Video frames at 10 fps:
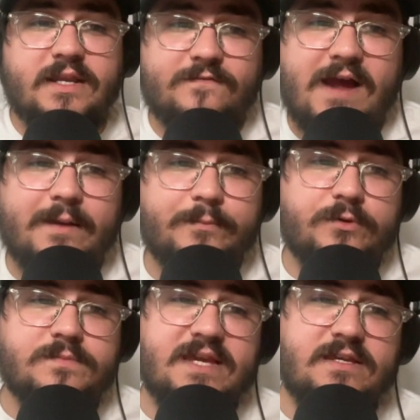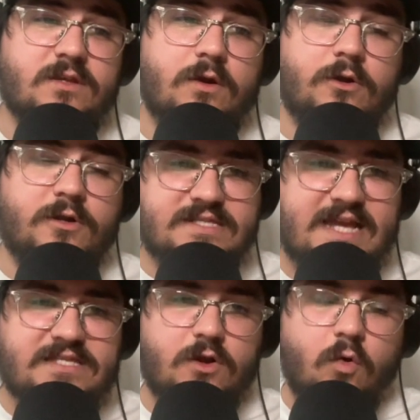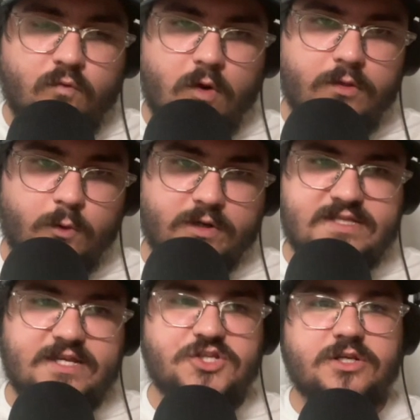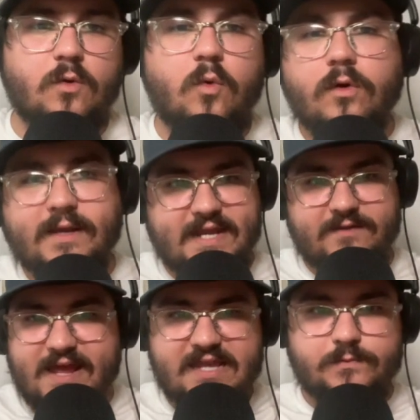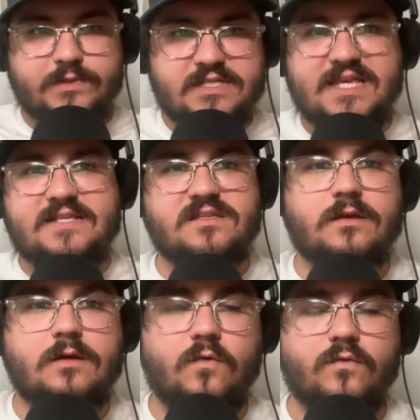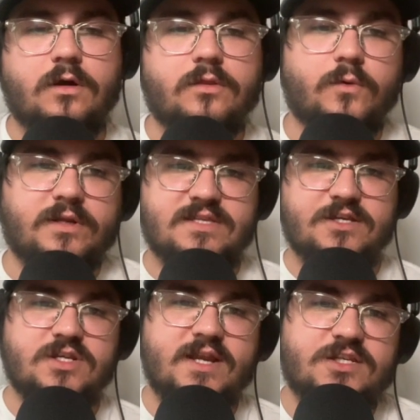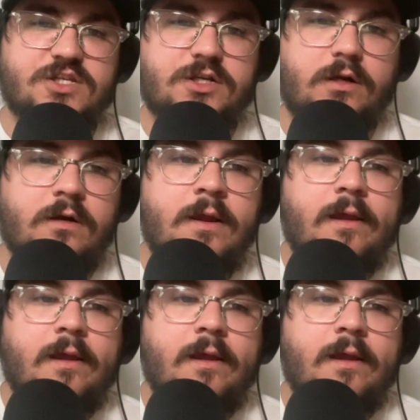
If Chaim Bloom takes or decides to overhaul the organization, or again, if anyone decides to overhaul the organization next year,